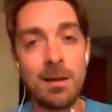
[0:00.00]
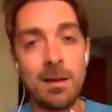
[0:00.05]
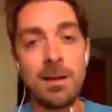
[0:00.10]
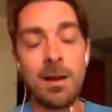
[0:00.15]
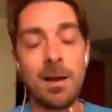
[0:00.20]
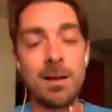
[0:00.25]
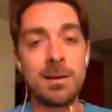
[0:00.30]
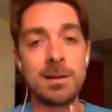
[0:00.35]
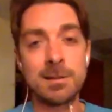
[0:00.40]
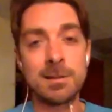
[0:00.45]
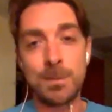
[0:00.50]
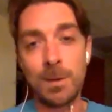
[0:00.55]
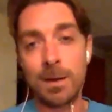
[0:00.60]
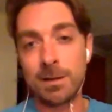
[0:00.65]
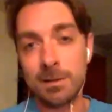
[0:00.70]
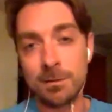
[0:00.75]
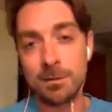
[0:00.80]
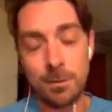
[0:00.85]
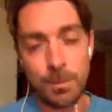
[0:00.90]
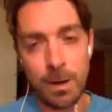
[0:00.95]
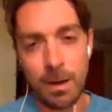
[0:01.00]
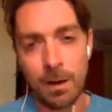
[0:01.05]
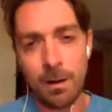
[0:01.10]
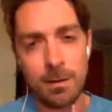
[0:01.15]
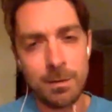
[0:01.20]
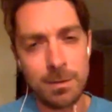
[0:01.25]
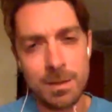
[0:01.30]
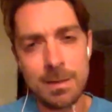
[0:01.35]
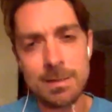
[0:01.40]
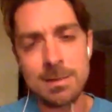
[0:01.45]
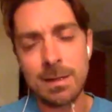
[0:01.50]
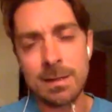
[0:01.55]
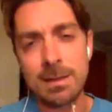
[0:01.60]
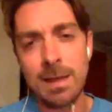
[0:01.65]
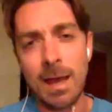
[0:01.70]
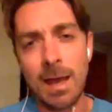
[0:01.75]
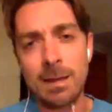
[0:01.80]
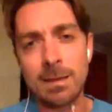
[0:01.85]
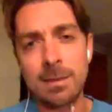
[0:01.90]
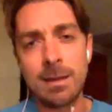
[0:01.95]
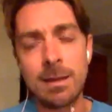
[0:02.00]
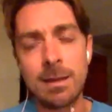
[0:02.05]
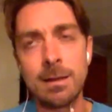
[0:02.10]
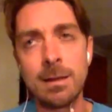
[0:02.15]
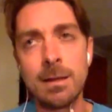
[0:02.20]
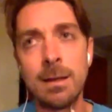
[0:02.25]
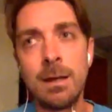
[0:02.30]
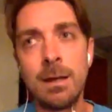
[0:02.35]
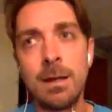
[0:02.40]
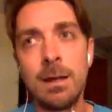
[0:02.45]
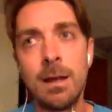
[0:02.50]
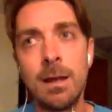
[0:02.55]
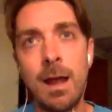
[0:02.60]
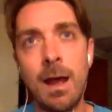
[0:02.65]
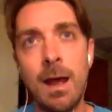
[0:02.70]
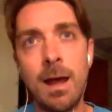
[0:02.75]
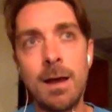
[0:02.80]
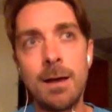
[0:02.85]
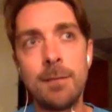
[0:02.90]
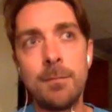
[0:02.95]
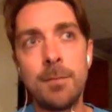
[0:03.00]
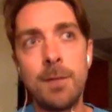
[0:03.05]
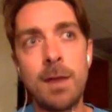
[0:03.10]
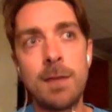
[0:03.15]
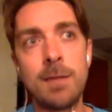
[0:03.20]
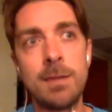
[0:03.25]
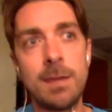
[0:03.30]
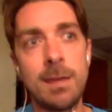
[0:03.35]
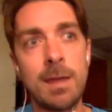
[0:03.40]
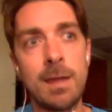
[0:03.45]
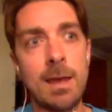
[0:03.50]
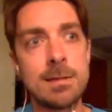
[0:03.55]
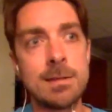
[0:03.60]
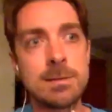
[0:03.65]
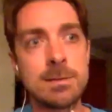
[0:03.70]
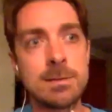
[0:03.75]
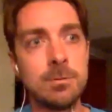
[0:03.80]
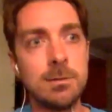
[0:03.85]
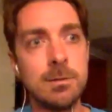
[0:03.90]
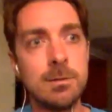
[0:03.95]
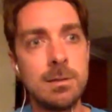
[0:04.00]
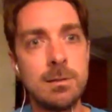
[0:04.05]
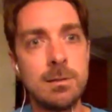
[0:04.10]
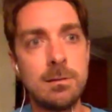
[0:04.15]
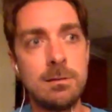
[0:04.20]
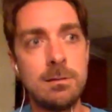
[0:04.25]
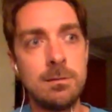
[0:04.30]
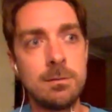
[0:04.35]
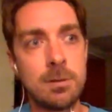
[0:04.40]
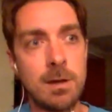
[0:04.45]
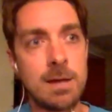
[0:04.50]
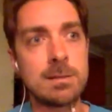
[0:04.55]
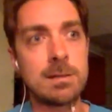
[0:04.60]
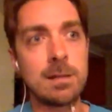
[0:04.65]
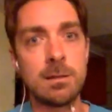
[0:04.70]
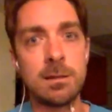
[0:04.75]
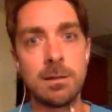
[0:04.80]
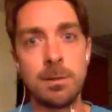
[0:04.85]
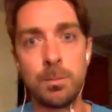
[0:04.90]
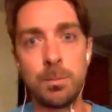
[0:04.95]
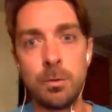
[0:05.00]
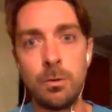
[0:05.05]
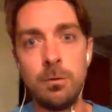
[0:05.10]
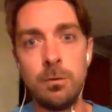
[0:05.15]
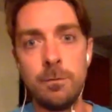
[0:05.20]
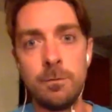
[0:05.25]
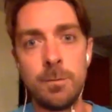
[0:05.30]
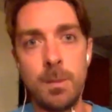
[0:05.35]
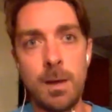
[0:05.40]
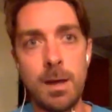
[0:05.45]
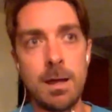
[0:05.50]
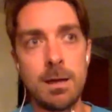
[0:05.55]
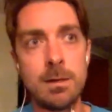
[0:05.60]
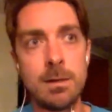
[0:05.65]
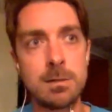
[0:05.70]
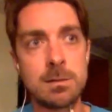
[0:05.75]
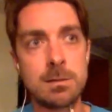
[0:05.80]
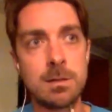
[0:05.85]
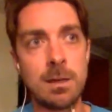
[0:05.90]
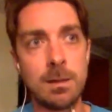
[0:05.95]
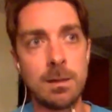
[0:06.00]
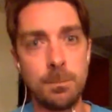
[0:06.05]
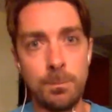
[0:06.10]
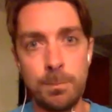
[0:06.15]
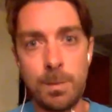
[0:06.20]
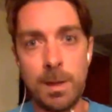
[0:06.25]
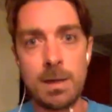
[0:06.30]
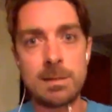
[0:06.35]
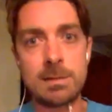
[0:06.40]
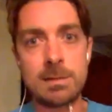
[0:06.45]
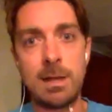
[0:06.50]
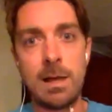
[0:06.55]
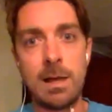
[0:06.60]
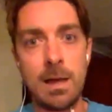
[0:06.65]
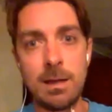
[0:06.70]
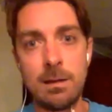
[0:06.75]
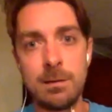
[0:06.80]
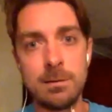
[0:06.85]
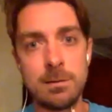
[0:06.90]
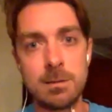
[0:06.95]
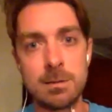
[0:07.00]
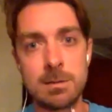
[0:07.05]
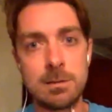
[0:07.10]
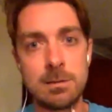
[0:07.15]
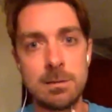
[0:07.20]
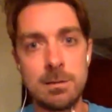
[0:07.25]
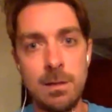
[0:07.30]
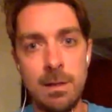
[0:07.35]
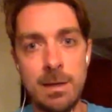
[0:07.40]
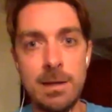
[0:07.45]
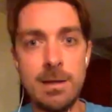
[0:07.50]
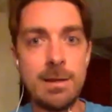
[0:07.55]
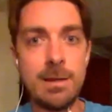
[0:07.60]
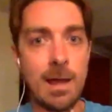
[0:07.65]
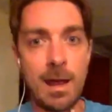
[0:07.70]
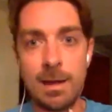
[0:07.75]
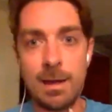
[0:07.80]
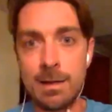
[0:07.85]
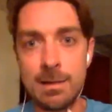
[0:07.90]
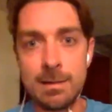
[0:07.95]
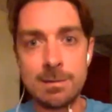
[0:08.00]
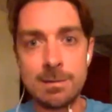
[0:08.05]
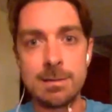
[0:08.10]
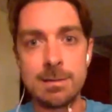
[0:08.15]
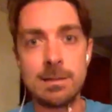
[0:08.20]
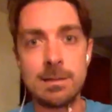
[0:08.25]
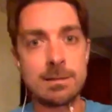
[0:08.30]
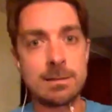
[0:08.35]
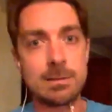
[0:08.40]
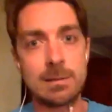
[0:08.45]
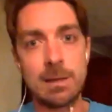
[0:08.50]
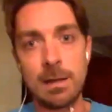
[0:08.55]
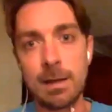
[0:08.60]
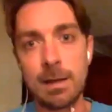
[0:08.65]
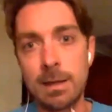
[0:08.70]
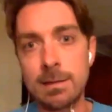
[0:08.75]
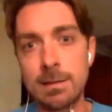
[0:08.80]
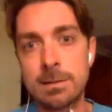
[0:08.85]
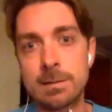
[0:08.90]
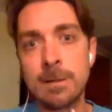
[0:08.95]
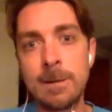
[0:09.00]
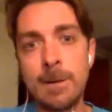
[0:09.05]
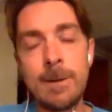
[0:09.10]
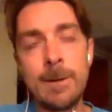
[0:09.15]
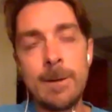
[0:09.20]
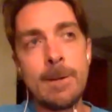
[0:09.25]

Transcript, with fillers: an unexpected repair and things like that, that I think has really drastically improved my just like baseline, just at easeness, I guess.